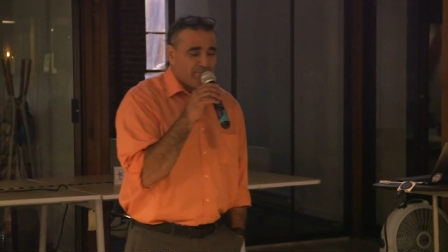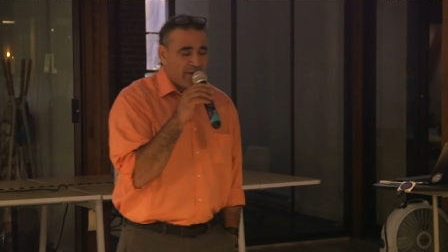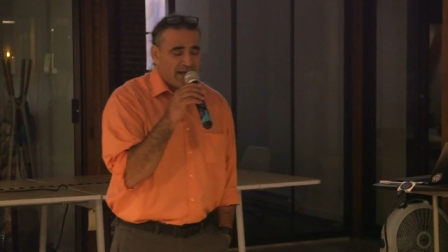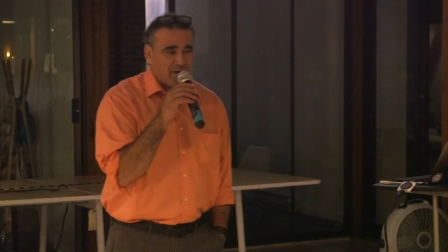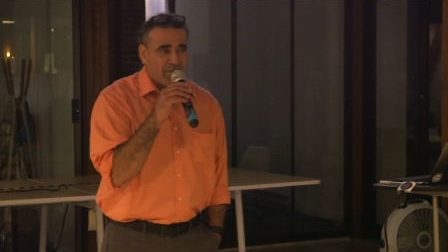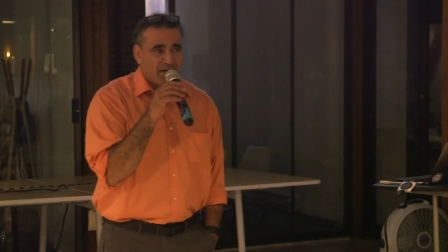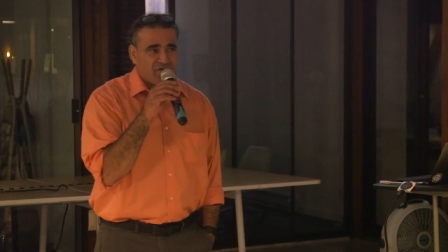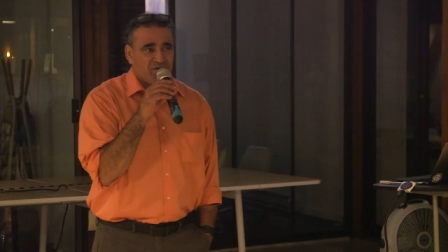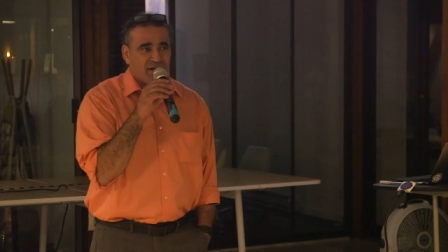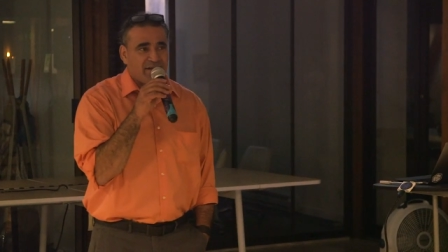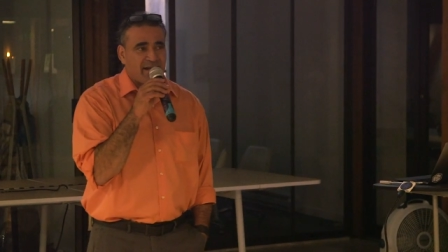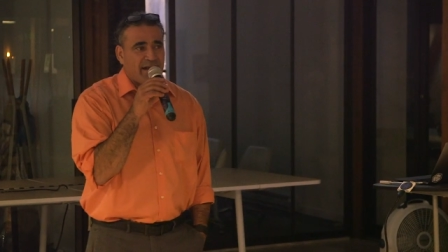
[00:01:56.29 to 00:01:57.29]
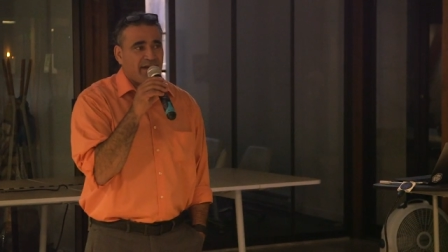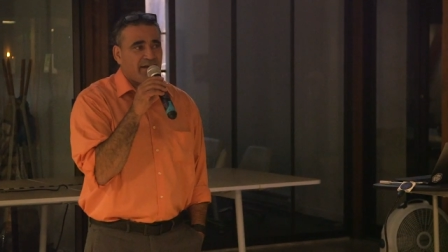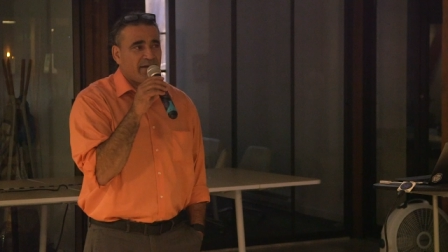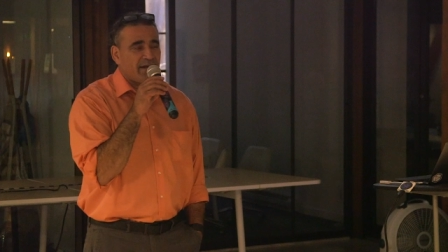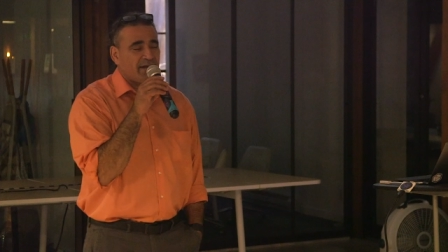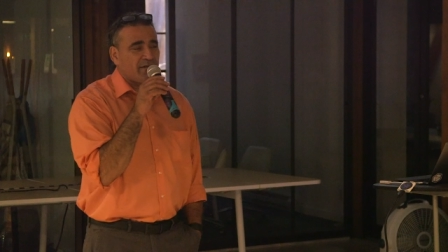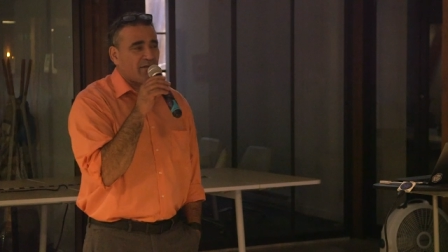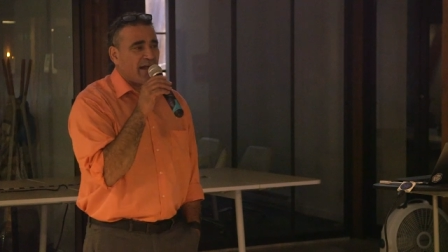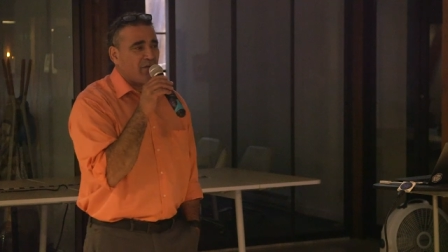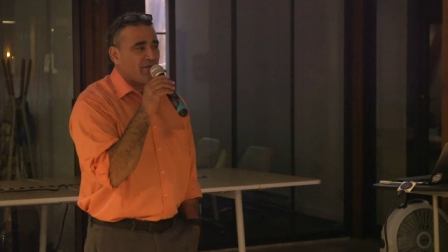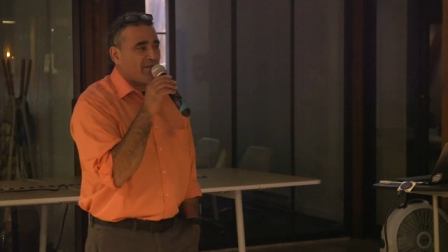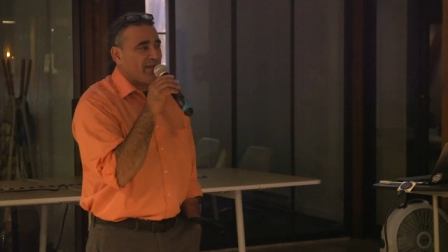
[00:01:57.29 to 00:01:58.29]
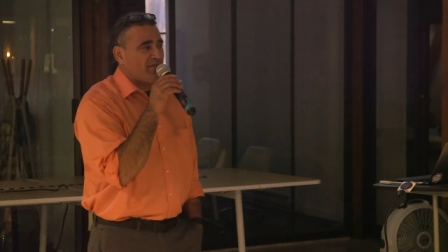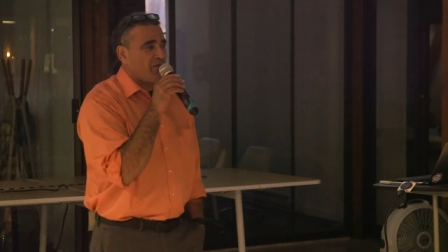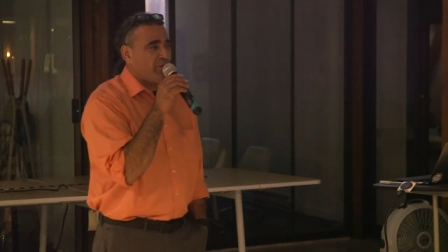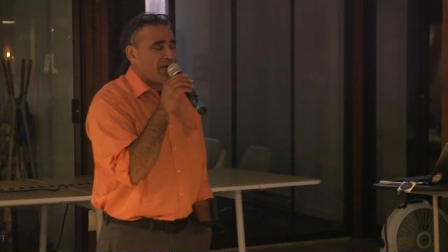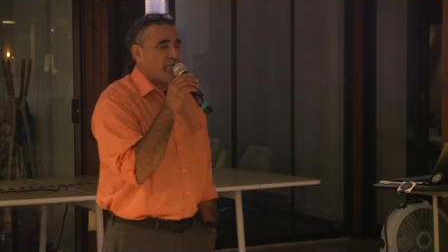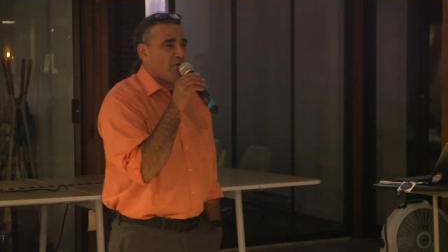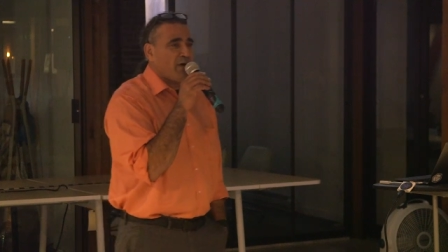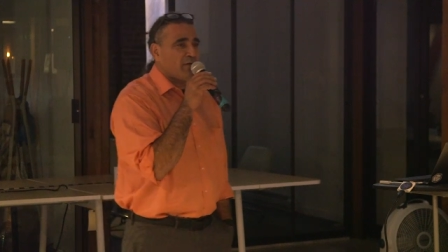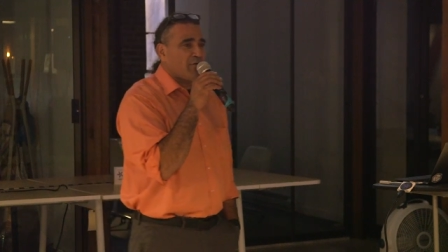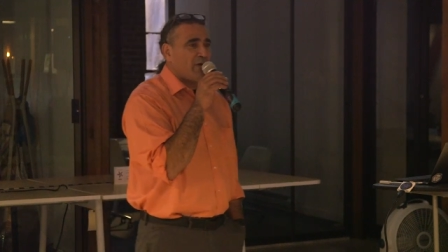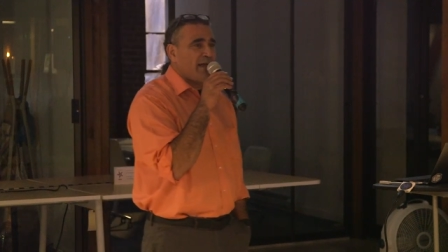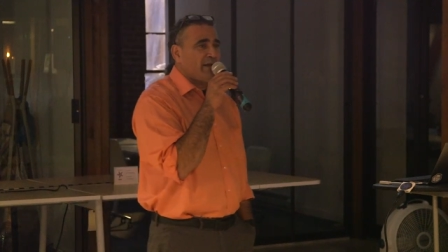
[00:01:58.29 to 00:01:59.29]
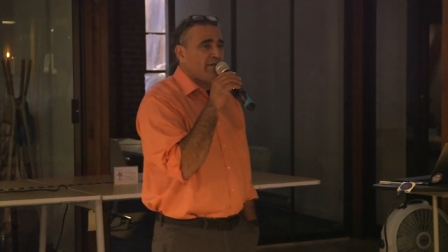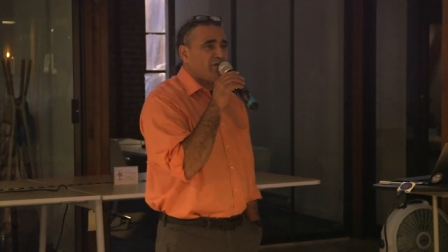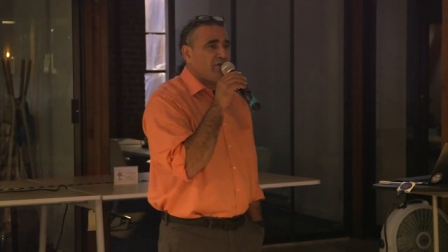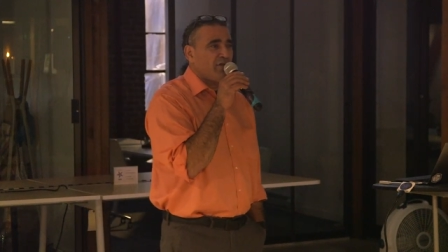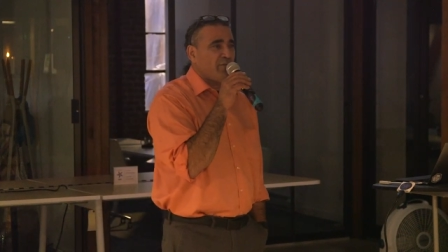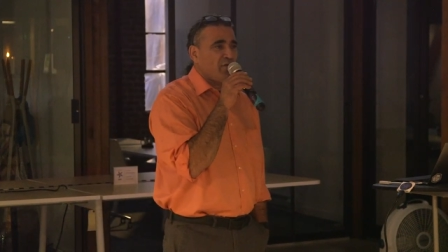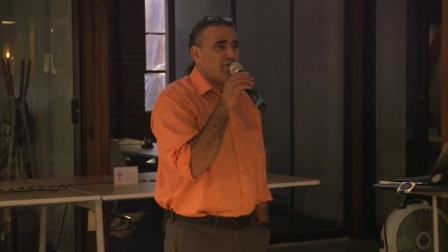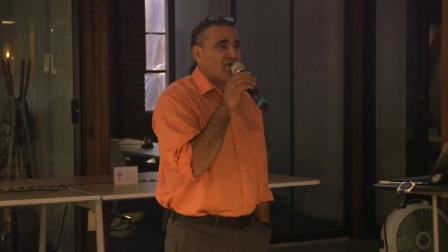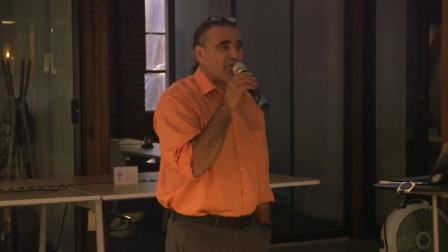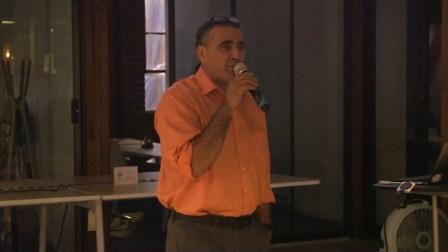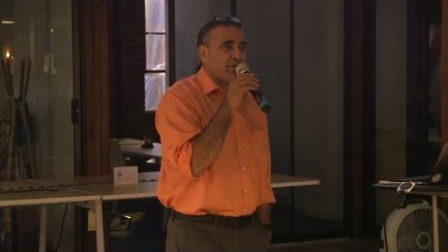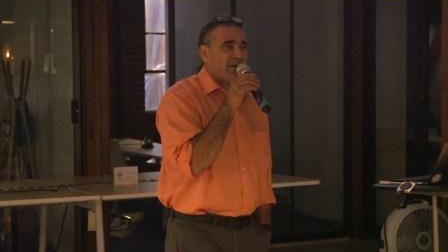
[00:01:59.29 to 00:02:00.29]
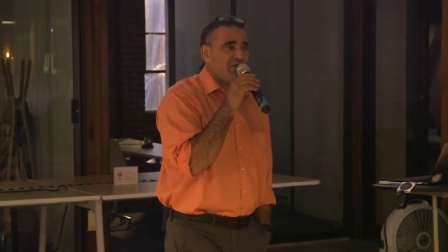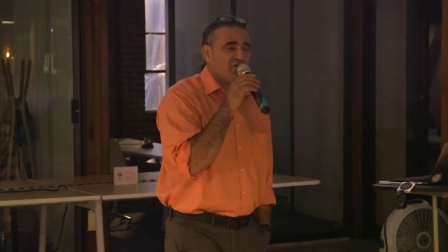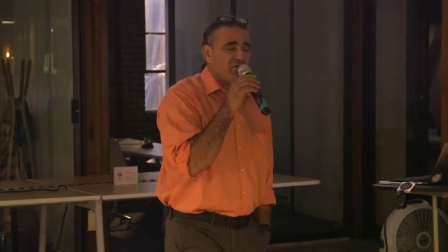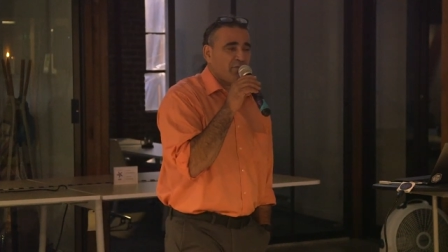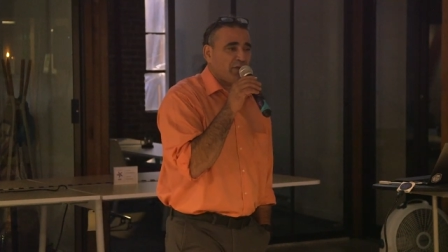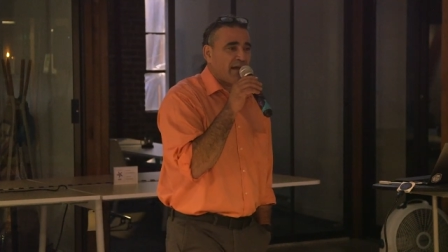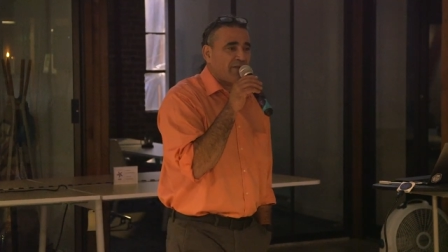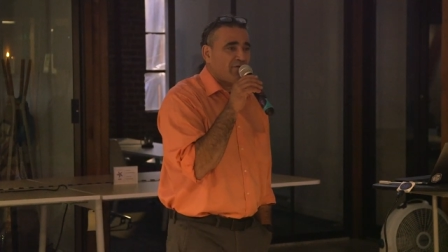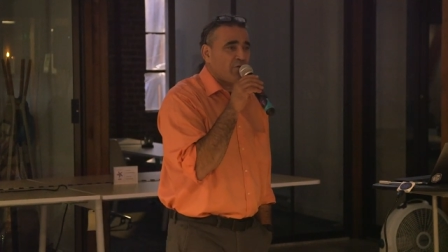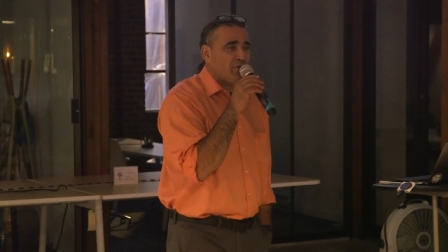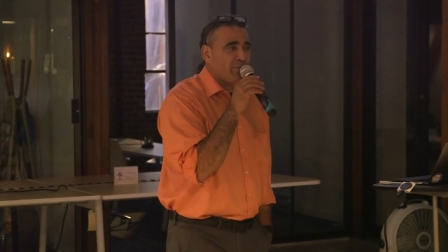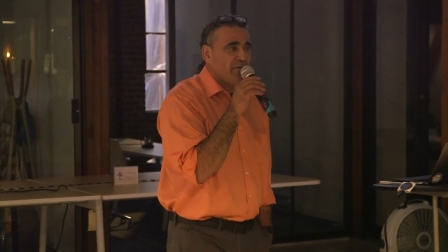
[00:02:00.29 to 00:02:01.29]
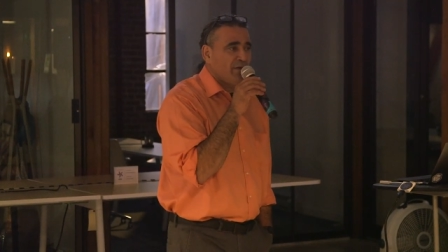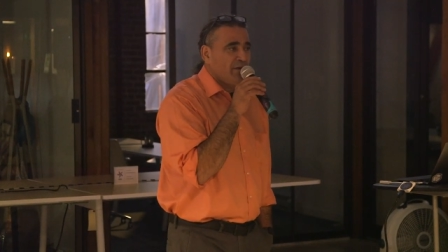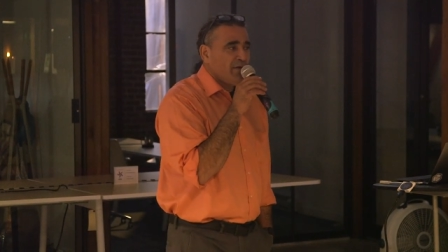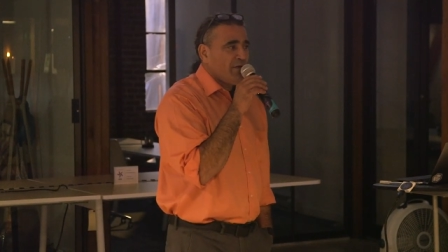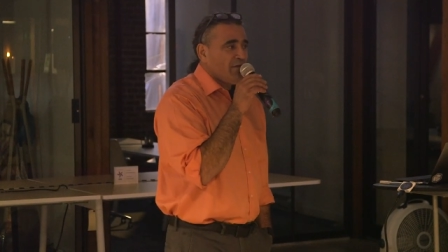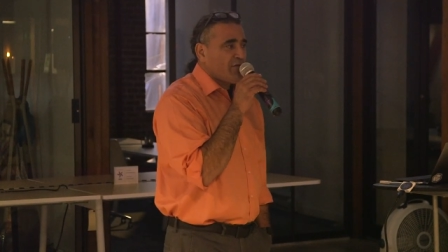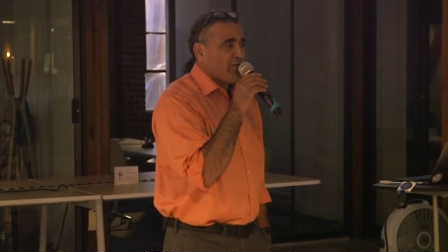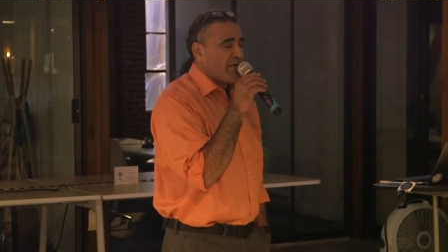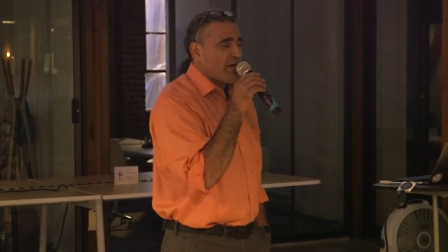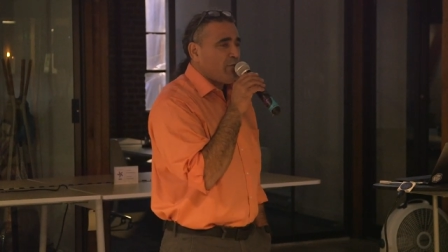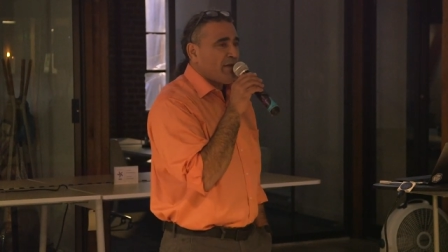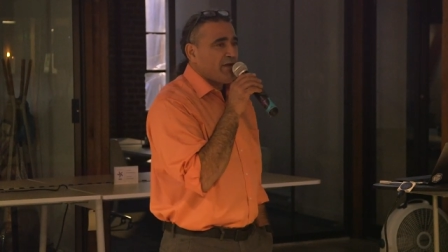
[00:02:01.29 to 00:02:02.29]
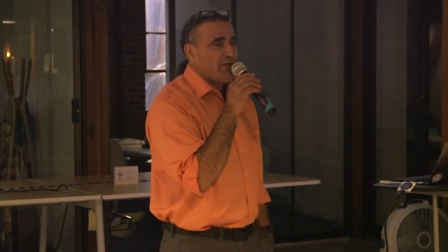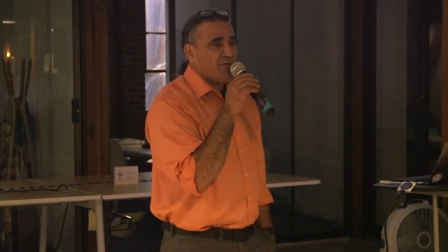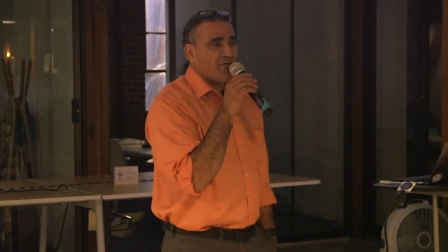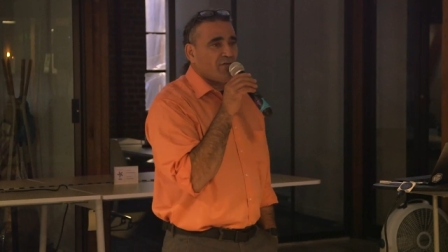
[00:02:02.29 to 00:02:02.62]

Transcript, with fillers: biometric data and allows that to be brought right into the music production platform so that we can